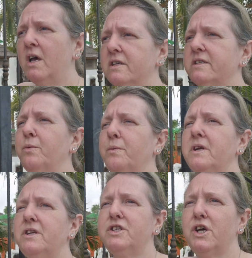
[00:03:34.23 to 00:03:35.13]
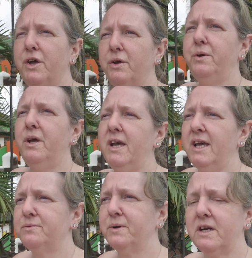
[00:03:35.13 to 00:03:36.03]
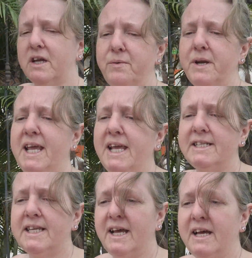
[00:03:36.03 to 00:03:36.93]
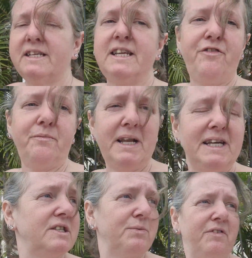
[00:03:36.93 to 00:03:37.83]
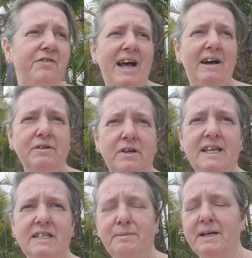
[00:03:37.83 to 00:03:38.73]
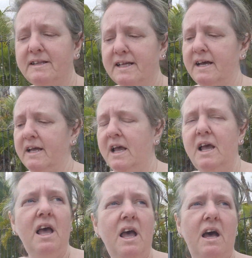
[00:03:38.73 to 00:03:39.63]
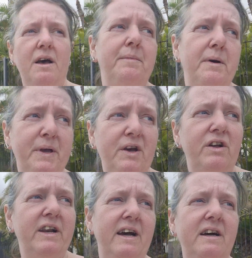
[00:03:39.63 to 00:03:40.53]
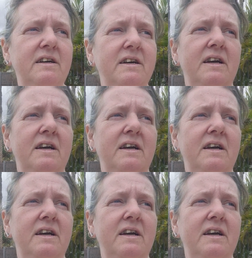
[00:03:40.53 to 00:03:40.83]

So what we're going to do is we're going to go and eat at a different place that we found. I'll explain that um, a bit earlier.